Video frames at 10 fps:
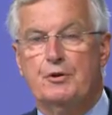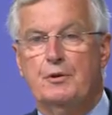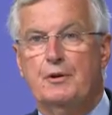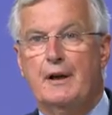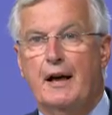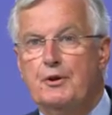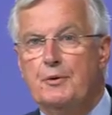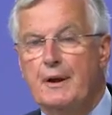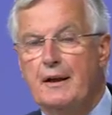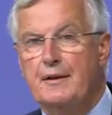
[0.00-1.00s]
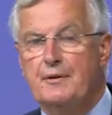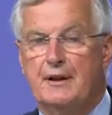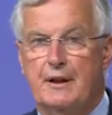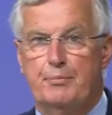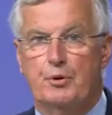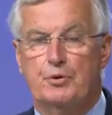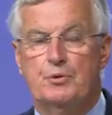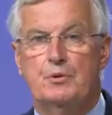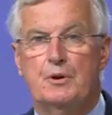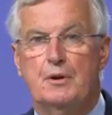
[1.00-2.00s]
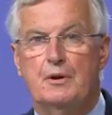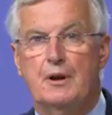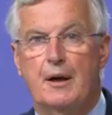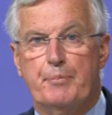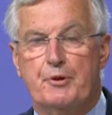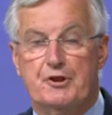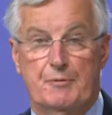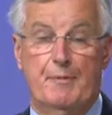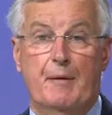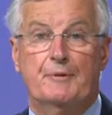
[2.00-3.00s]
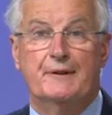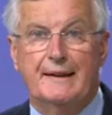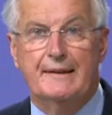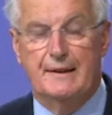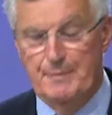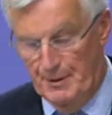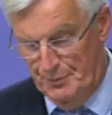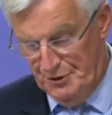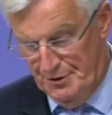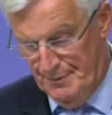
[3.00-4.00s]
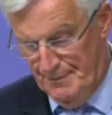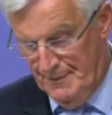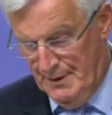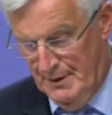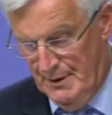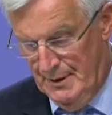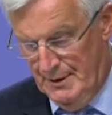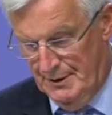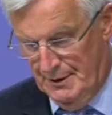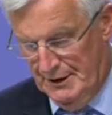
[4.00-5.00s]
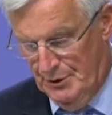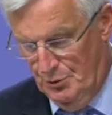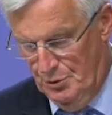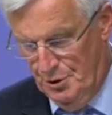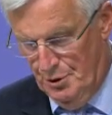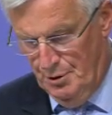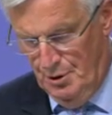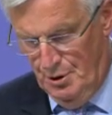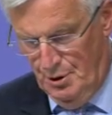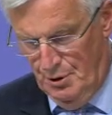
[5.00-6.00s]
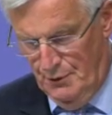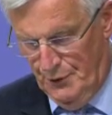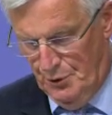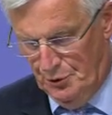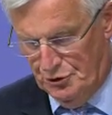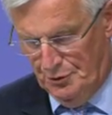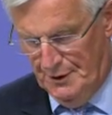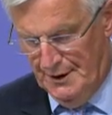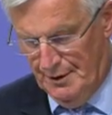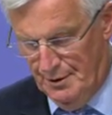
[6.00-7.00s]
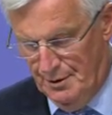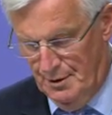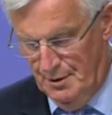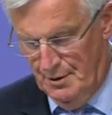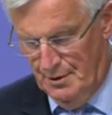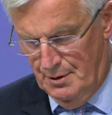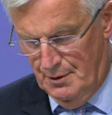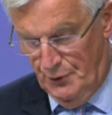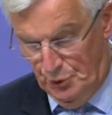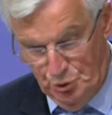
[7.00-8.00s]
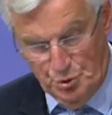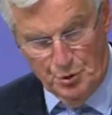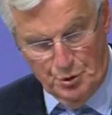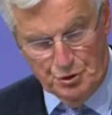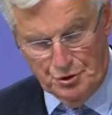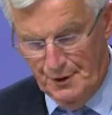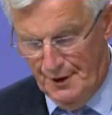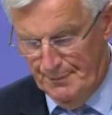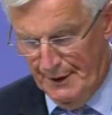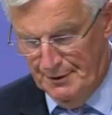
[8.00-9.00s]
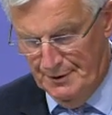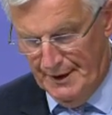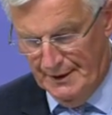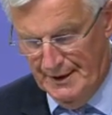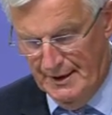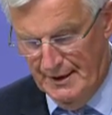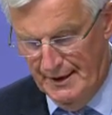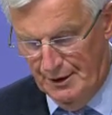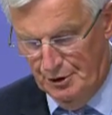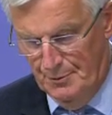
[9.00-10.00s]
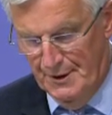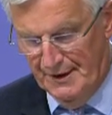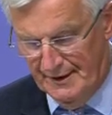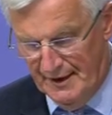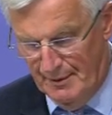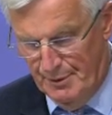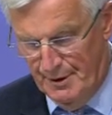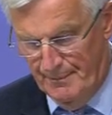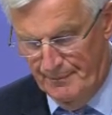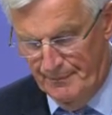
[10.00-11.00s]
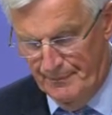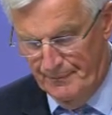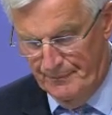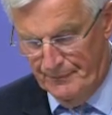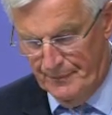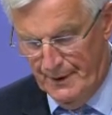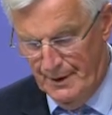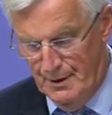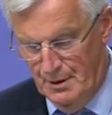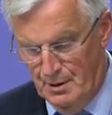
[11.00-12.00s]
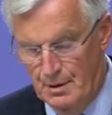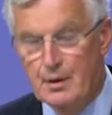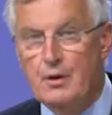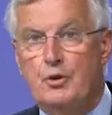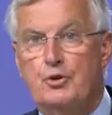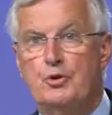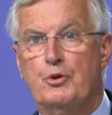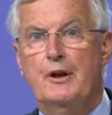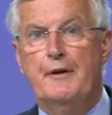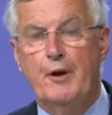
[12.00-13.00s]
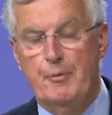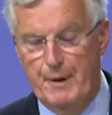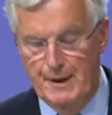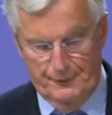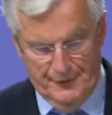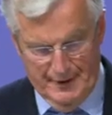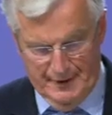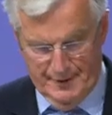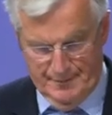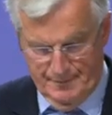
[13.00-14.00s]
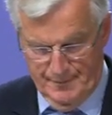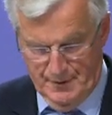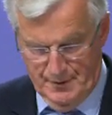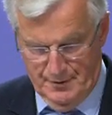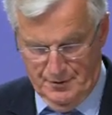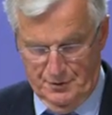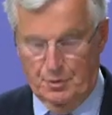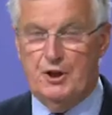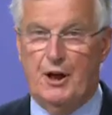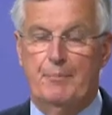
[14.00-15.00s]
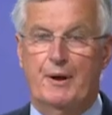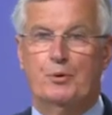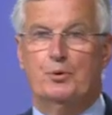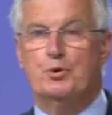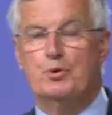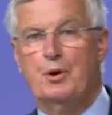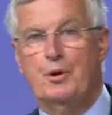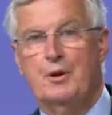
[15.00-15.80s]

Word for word: access to waters to an annual negotiation, which is not possible for us, not even technically possible. The EU wants to construct a stable economic partnership. That's always been our desire. Next point, level playing field.